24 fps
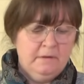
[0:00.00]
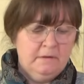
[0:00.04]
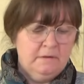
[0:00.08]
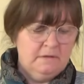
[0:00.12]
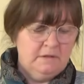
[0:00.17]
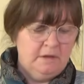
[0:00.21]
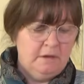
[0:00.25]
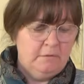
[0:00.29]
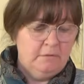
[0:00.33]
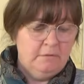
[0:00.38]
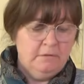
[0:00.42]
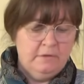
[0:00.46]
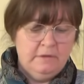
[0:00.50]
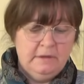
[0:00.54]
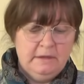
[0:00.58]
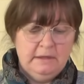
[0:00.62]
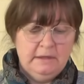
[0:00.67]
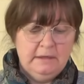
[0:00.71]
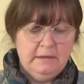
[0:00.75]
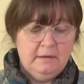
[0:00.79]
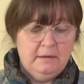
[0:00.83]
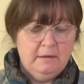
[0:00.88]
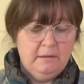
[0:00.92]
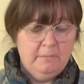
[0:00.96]
So
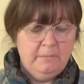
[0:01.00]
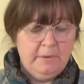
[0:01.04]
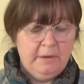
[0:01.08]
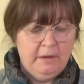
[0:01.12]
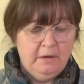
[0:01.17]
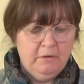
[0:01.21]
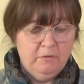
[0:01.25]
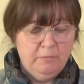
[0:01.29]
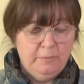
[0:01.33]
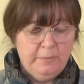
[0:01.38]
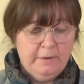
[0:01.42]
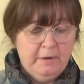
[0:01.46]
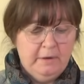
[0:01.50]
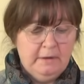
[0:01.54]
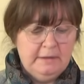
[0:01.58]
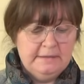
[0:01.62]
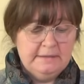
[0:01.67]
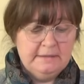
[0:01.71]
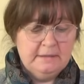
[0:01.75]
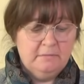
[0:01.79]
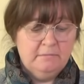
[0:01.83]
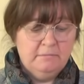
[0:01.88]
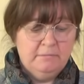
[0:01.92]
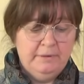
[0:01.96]
the pearl
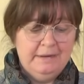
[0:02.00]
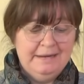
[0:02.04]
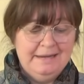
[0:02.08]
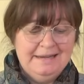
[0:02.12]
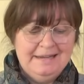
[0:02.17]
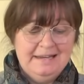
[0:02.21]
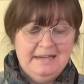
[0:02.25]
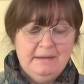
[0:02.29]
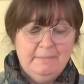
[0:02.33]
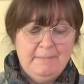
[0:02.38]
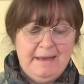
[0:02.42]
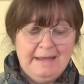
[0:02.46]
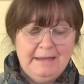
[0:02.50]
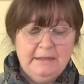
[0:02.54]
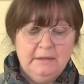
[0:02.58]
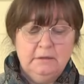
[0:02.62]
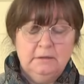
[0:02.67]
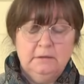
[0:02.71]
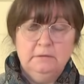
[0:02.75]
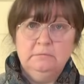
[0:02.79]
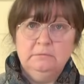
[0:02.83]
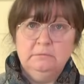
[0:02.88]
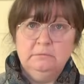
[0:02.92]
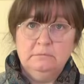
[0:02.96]
is completely
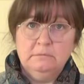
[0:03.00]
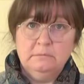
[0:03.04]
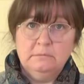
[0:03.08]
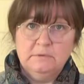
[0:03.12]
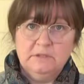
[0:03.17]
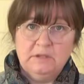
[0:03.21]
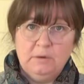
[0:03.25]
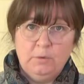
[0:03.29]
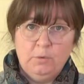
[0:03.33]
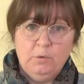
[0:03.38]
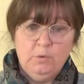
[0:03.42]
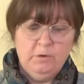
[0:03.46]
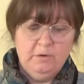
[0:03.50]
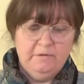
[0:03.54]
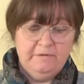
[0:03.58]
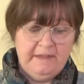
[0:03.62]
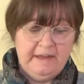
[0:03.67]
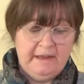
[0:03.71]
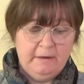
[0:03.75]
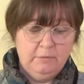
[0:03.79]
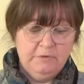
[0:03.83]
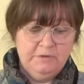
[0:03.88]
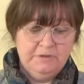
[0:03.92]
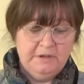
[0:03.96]
metal, so all of
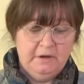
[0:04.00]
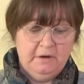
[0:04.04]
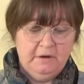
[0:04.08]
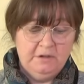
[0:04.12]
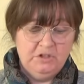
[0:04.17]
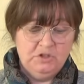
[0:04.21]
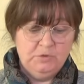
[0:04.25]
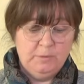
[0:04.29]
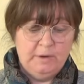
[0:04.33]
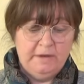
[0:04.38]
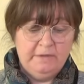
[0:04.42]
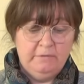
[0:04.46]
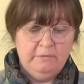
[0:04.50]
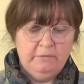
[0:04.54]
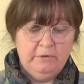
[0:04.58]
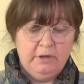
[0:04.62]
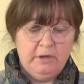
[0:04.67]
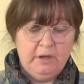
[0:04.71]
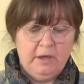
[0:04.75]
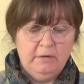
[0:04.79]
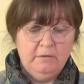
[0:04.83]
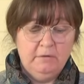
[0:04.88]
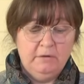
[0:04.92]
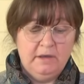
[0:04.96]
that will tarnish, where the
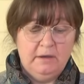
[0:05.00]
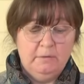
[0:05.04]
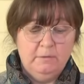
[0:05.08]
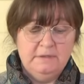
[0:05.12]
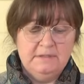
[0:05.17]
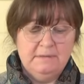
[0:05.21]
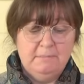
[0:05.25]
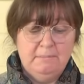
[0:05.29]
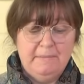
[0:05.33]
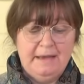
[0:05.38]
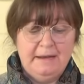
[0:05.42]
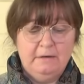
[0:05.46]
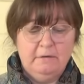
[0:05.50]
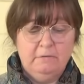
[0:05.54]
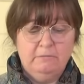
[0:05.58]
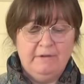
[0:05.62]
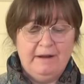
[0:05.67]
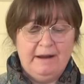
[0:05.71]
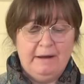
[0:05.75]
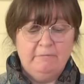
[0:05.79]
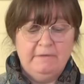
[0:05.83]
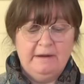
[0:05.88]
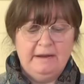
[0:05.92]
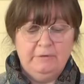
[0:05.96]
Rococo is a metal
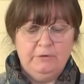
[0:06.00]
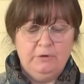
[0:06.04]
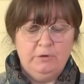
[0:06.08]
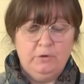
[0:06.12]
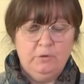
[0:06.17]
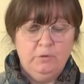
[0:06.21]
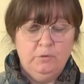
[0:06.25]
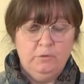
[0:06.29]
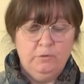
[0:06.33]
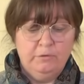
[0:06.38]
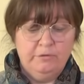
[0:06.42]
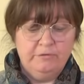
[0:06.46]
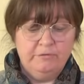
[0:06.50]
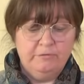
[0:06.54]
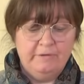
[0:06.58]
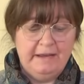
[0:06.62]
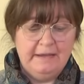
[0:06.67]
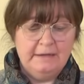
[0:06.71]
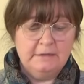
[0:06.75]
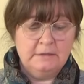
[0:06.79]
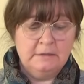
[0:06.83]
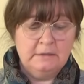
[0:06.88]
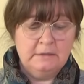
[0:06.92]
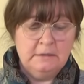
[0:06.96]
wrapped around a core
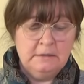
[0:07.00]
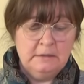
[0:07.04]
thread.